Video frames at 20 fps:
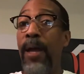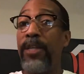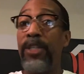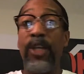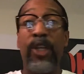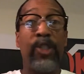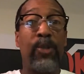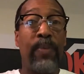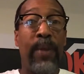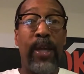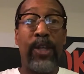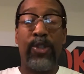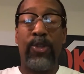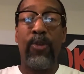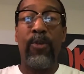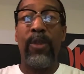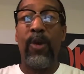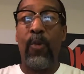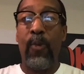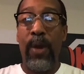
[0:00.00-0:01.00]
Just make
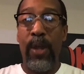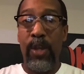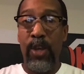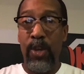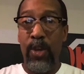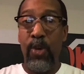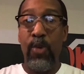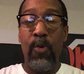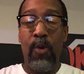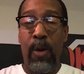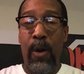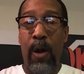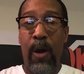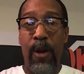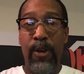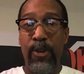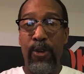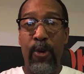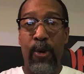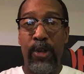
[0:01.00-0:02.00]
sure that when you are
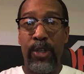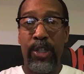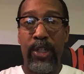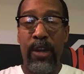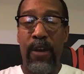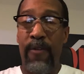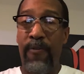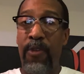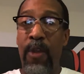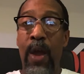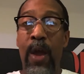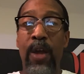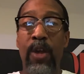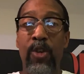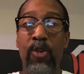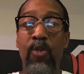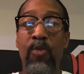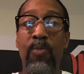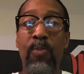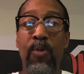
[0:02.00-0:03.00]
on your shift,
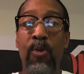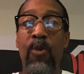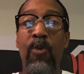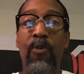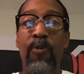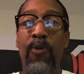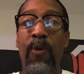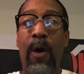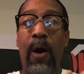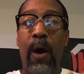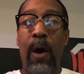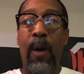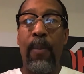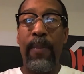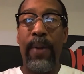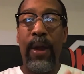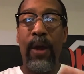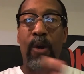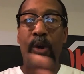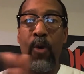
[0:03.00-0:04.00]
you move all
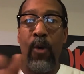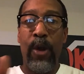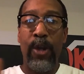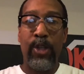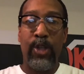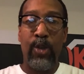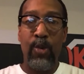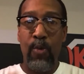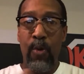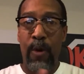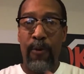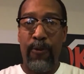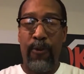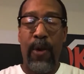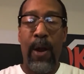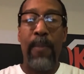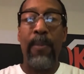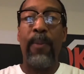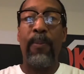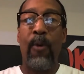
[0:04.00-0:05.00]
mail going to or
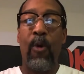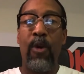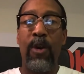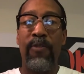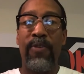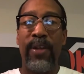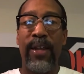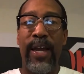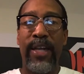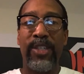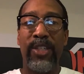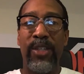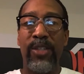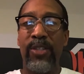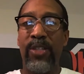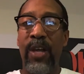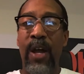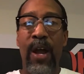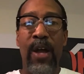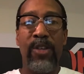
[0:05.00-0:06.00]
from a board of
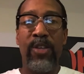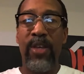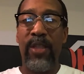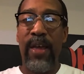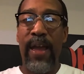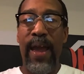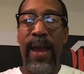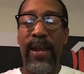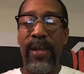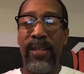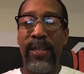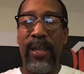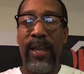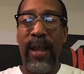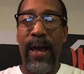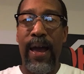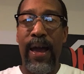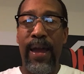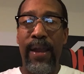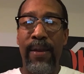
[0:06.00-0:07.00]
elections to the head of the
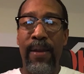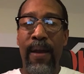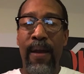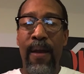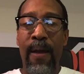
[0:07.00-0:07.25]
line.